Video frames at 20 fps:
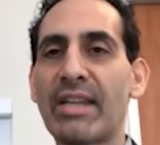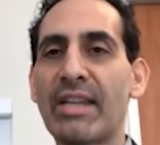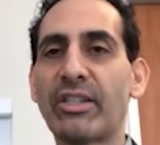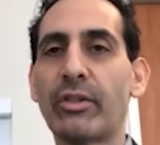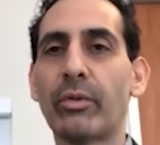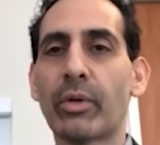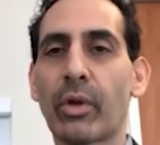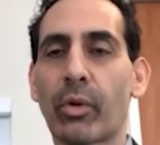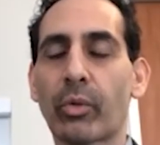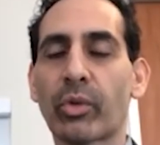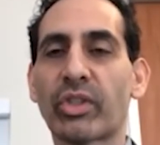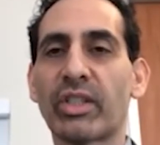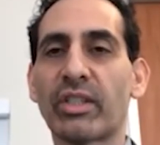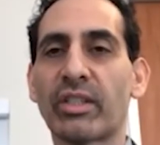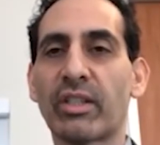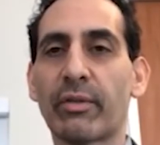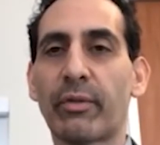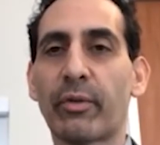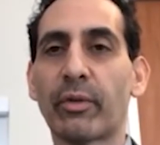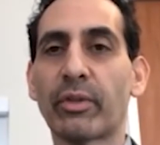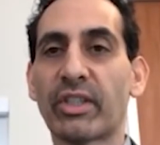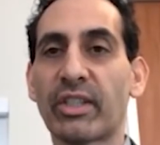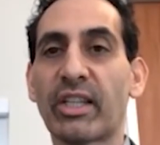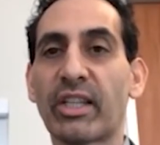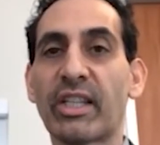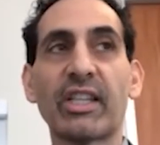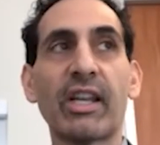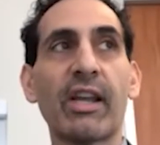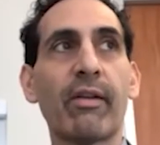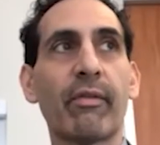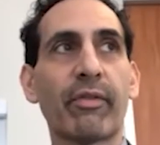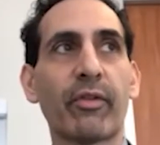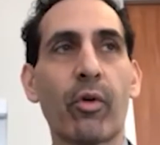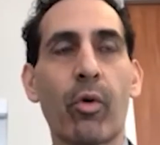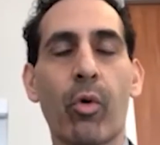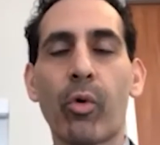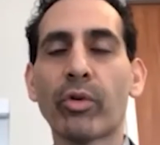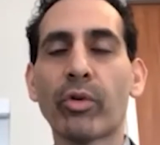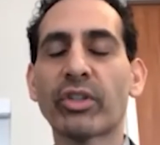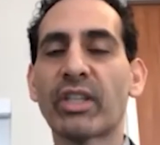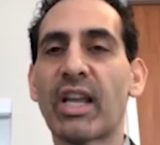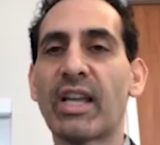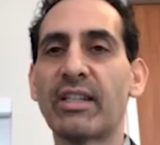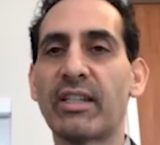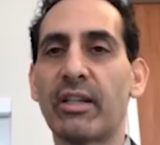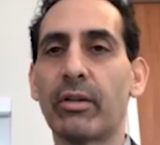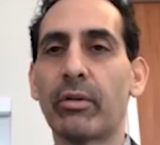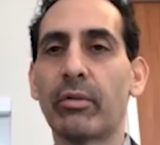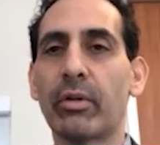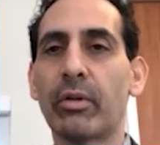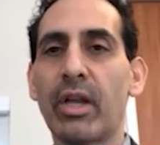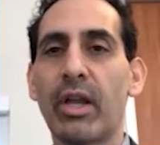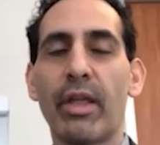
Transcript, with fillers: do you notice a difference? And they say, of course I do.